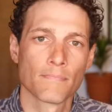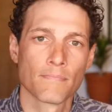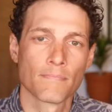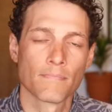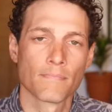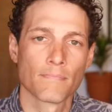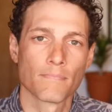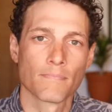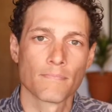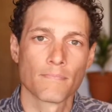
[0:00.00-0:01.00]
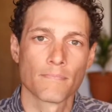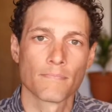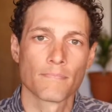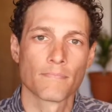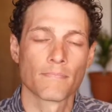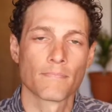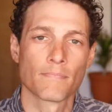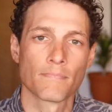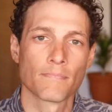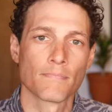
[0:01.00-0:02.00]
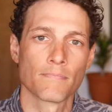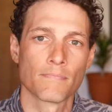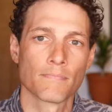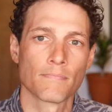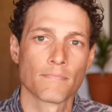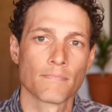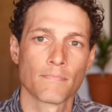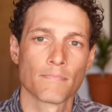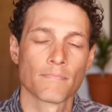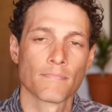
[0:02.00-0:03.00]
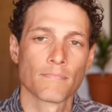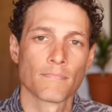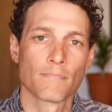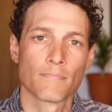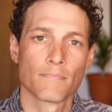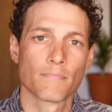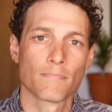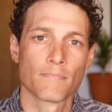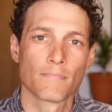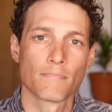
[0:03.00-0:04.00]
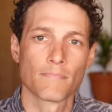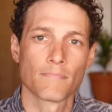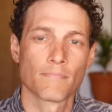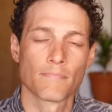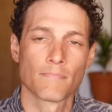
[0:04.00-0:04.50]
(not speaking)